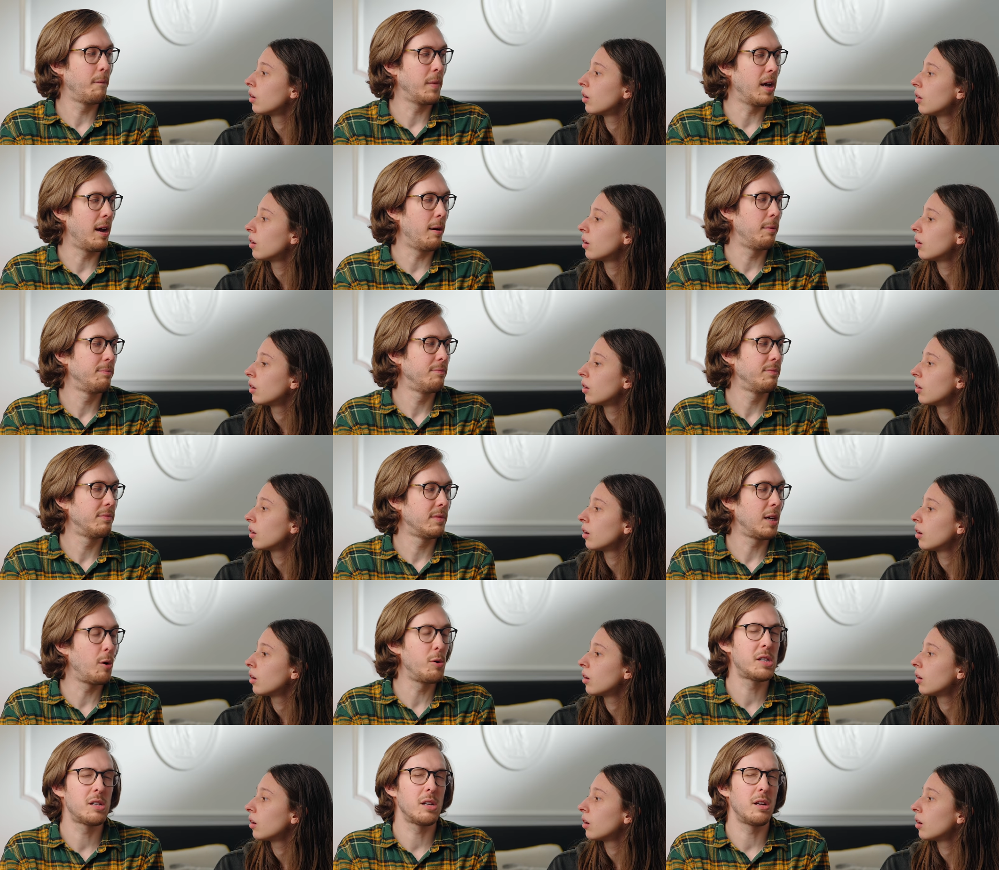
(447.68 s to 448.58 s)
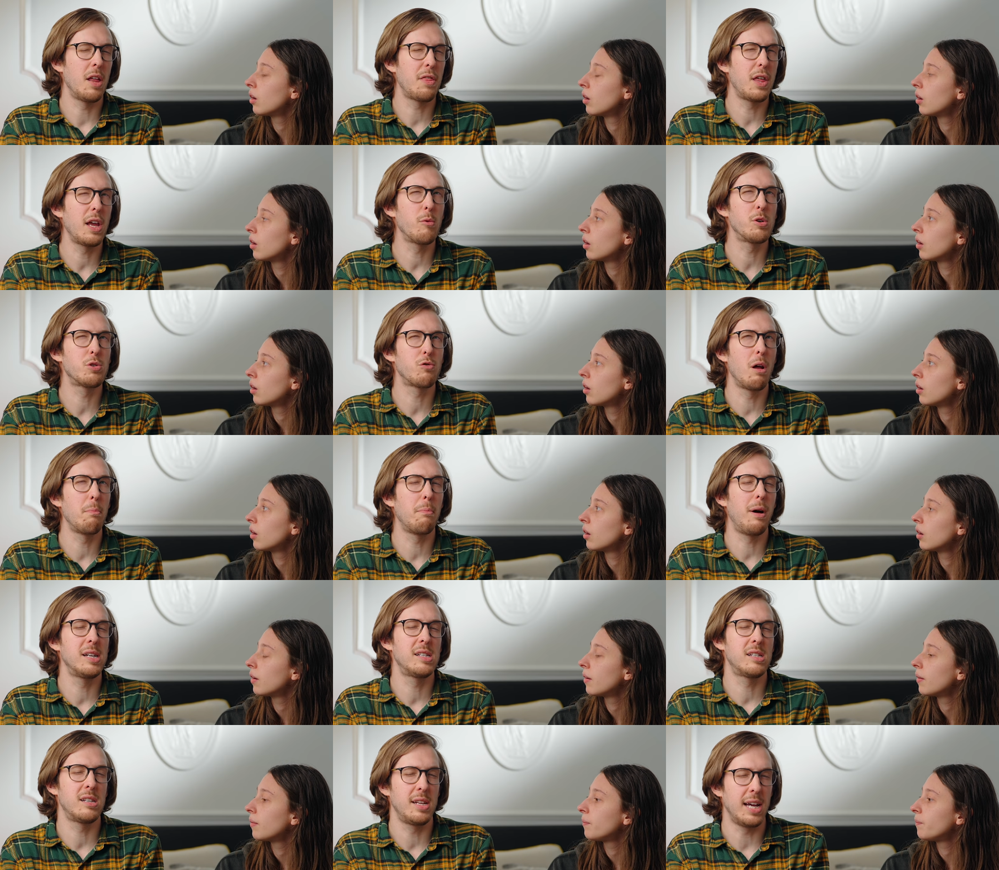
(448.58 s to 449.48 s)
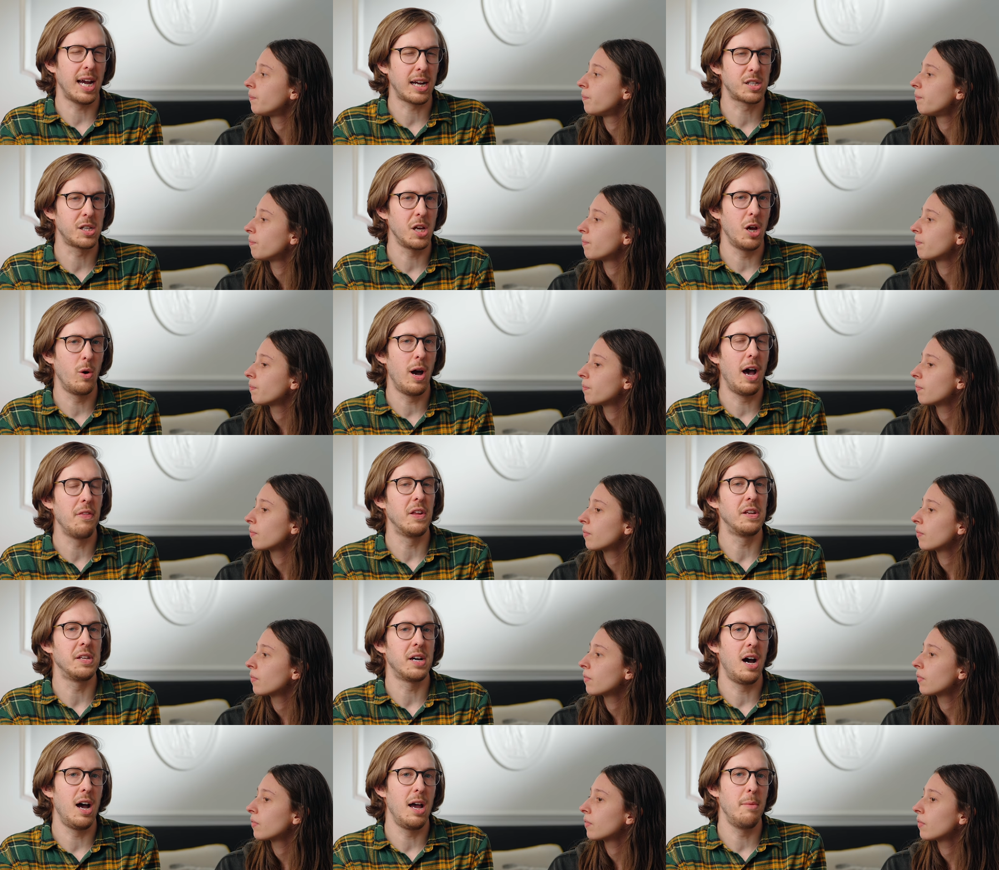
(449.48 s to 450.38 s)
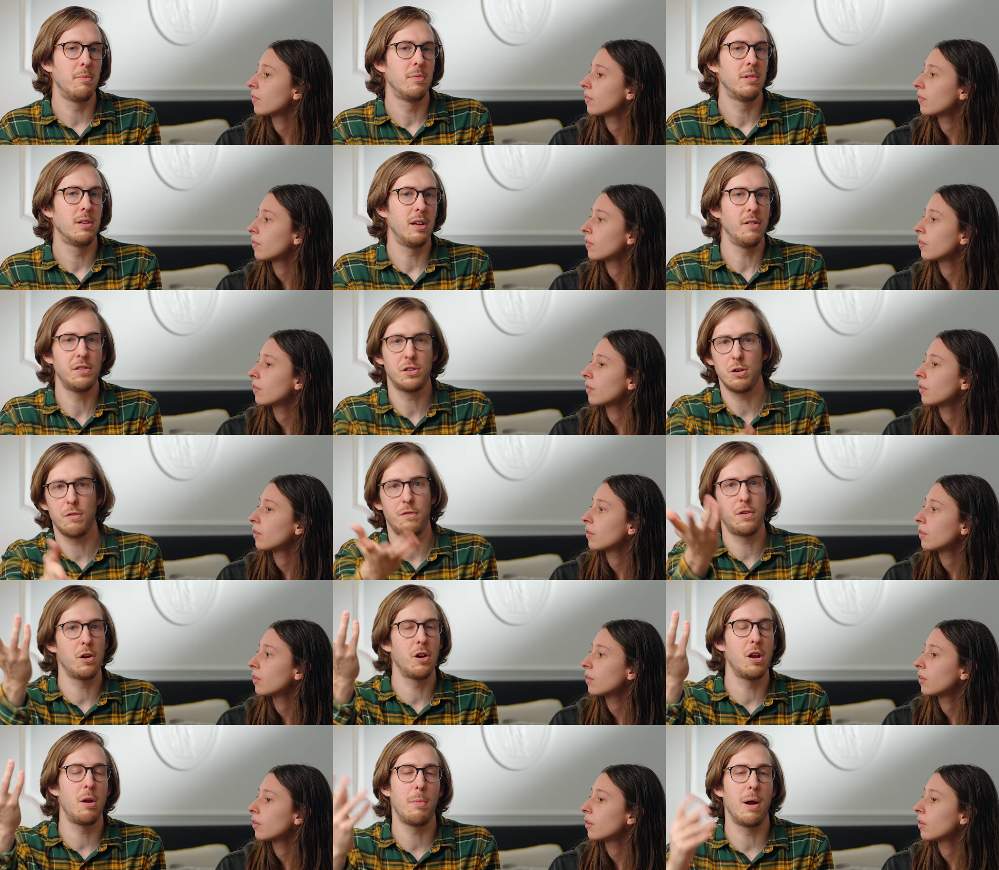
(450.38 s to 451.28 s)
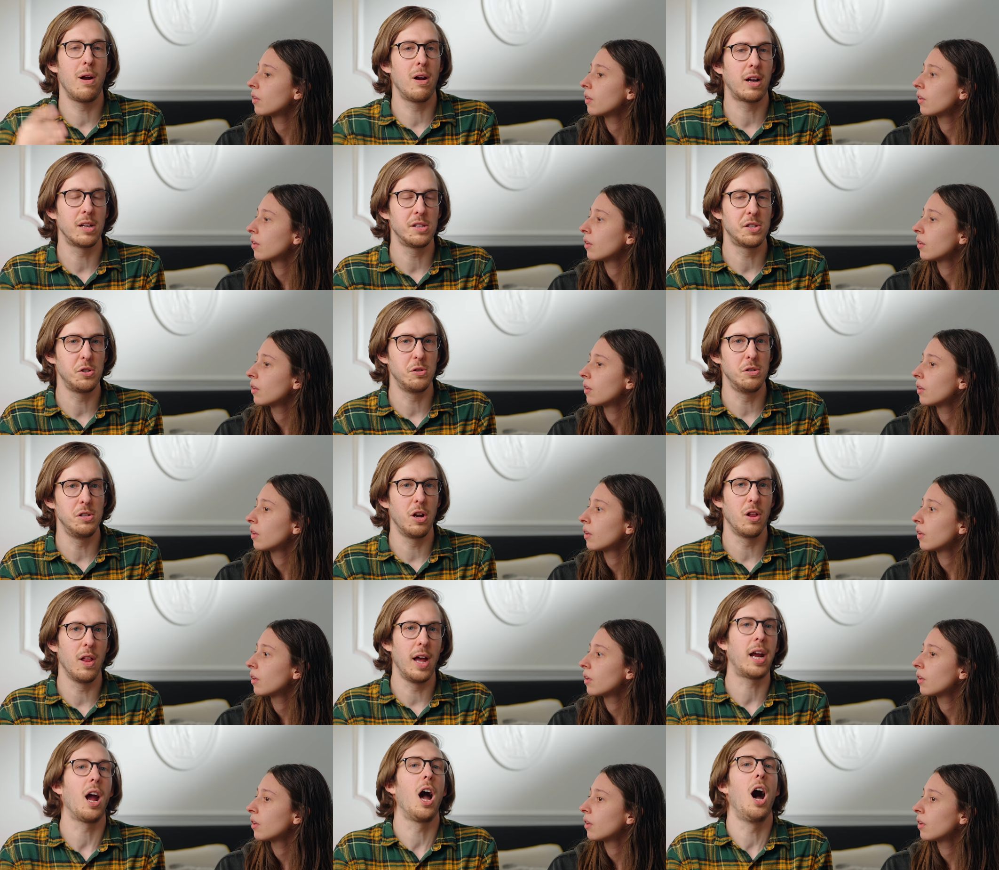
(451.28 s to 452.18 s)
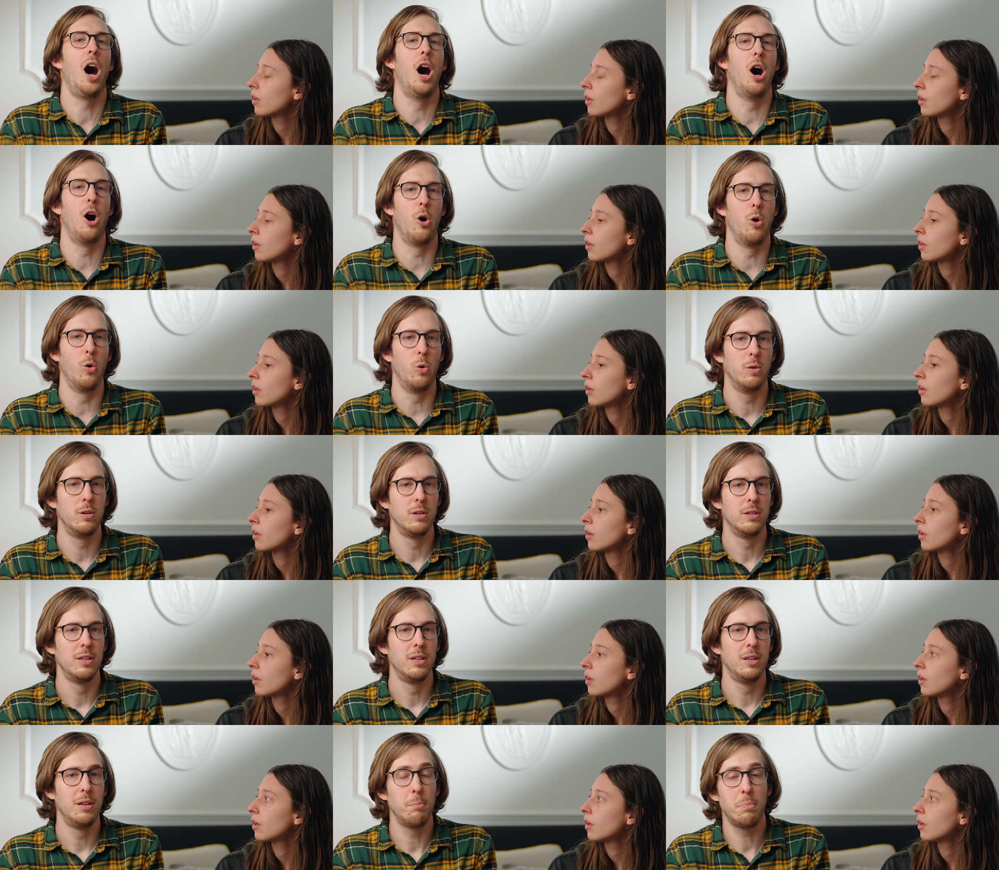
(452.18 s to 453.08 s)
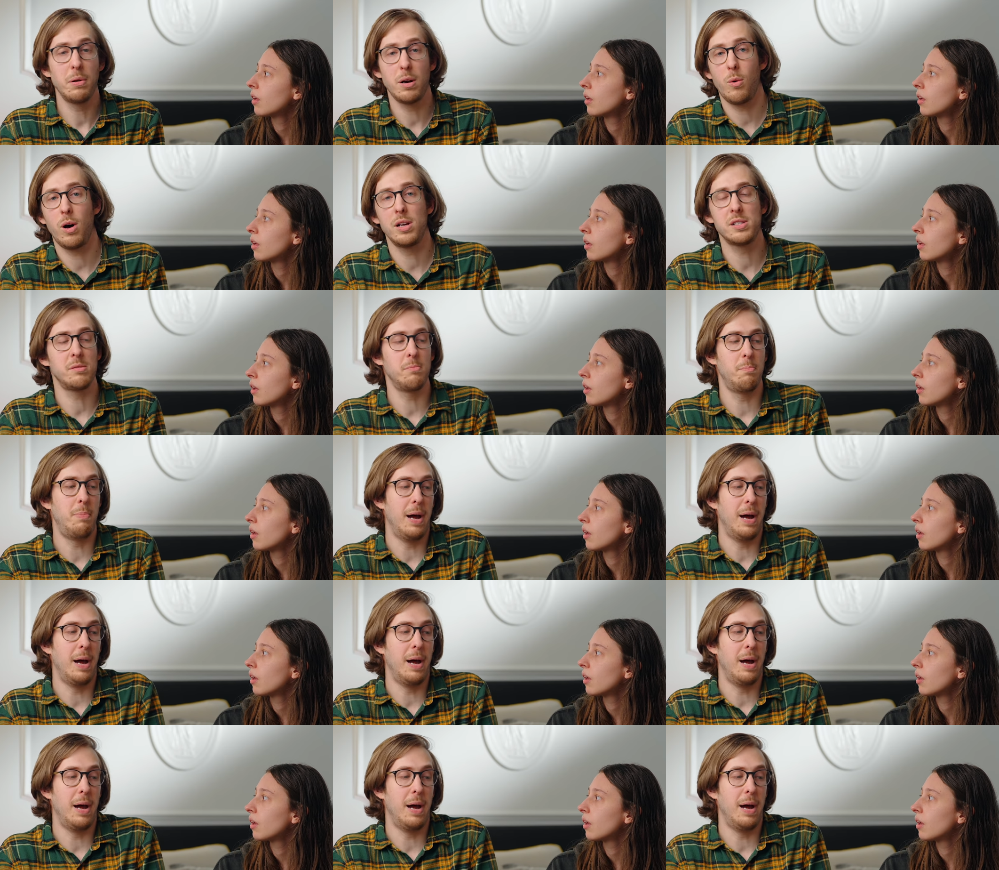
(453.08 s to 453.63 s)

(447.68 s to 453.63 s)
Speaker 1: Yeah. It was, I think it was run by Sodexo at the time. And so if you're an American student, you're like, oh, but it wasn't